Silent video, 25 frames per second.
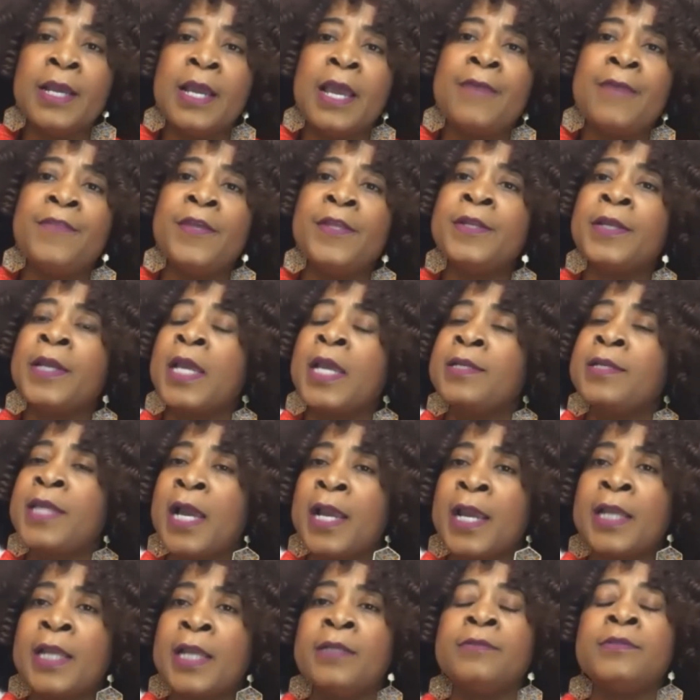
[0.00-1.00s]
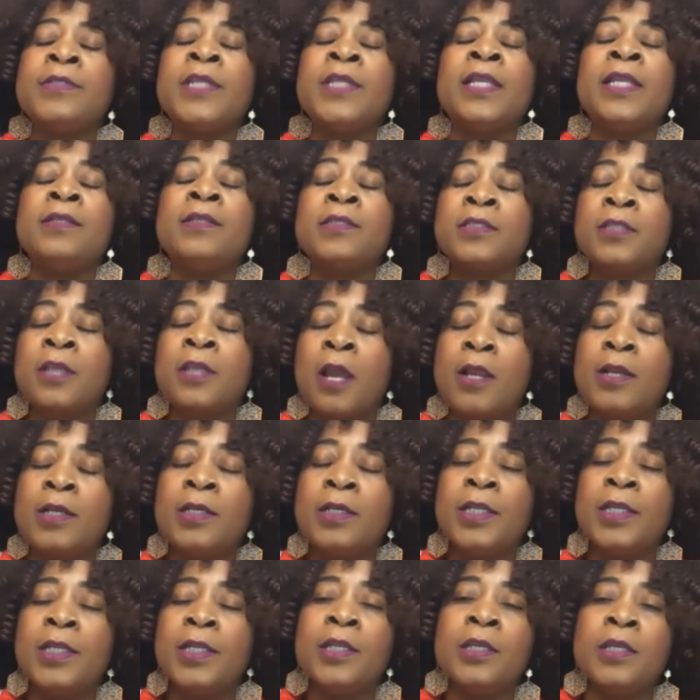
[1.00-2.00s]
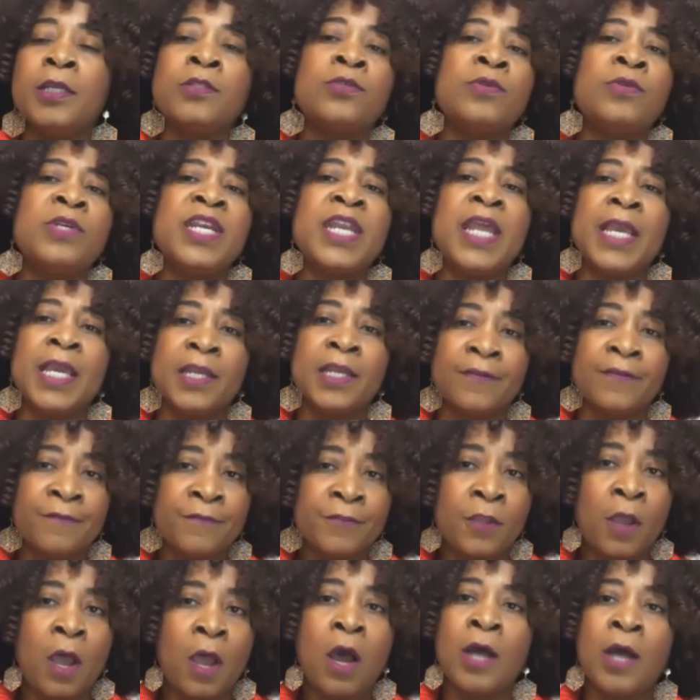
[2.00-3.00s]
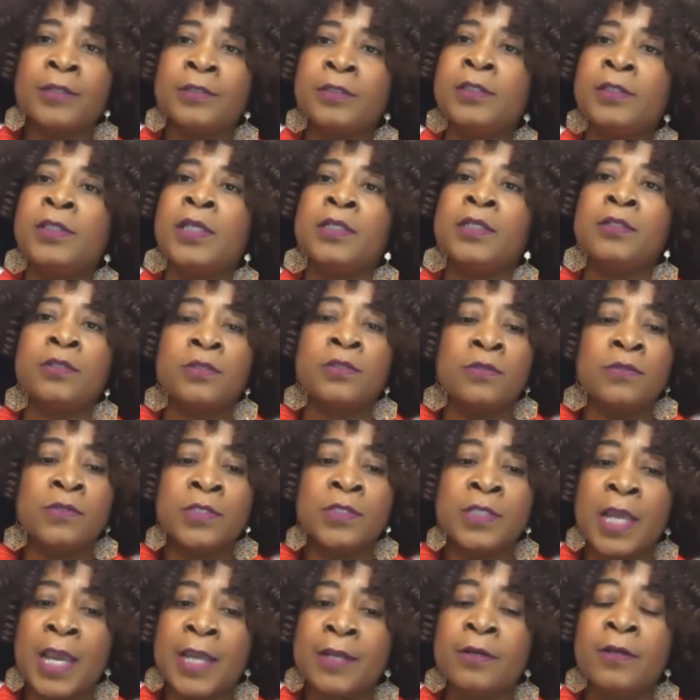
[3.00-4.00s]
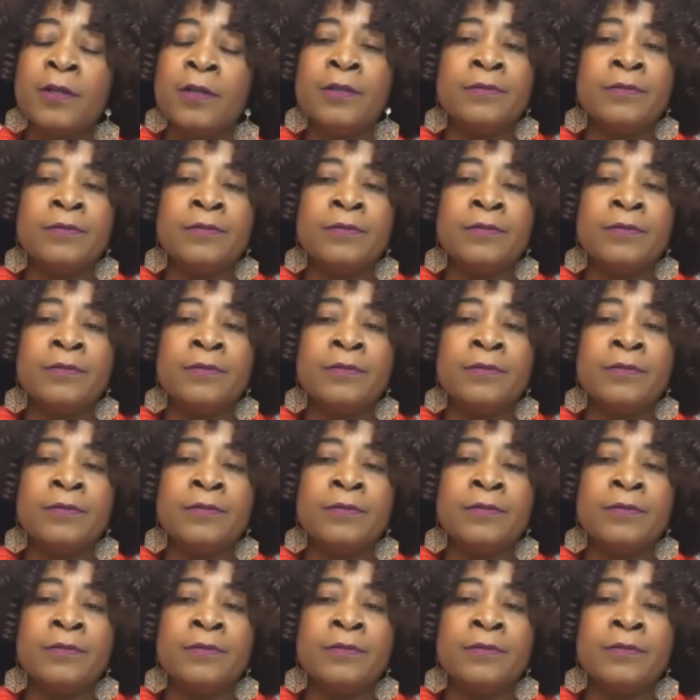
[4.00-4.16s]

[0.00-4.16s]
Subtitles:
And then that can then start leading to negative thoughts and suicidal,